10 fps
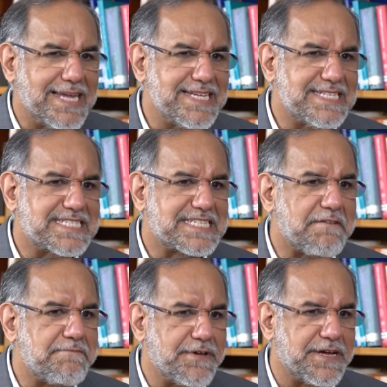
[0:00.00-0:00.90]
think
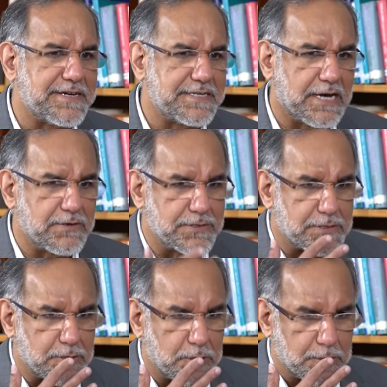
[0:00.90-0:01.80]
somewhere down the
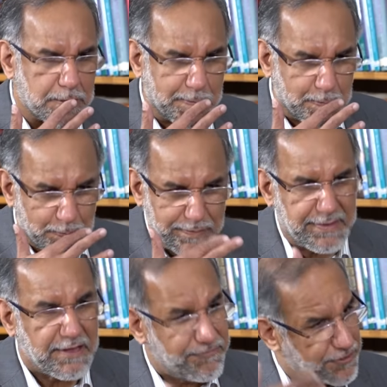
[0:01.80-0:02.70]
road,
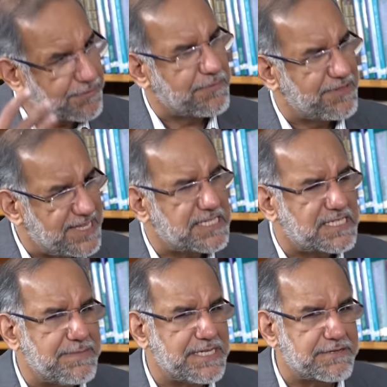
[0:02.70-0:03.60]
for
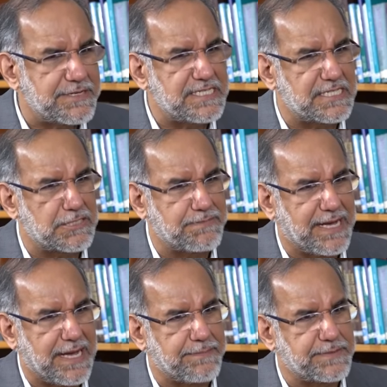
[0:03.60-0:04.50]
legitimate reasons
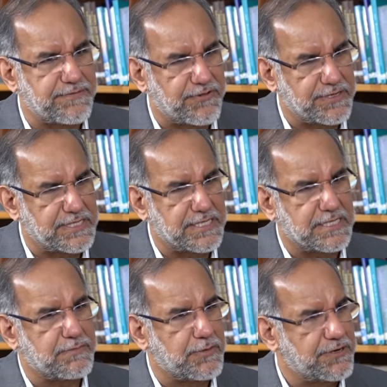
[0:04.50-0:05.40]
perhaps for a
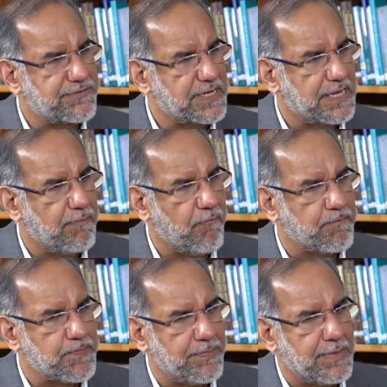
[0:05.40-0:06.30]
certain point of time,
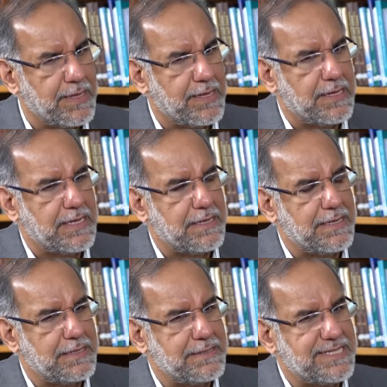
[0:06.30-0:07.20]

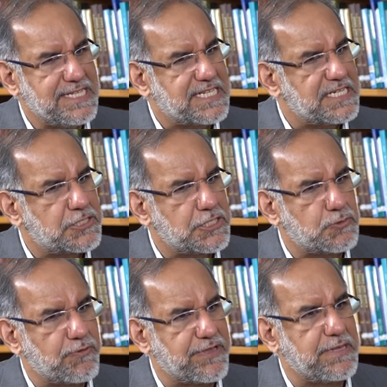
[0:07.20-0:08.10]
these countries
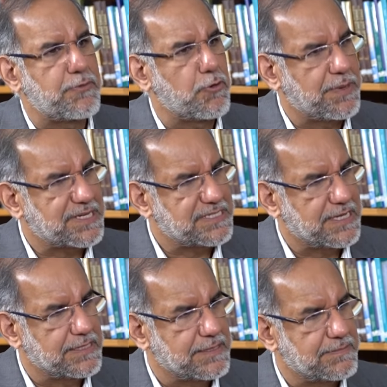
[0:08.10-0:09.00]
were very pro-Pakistan.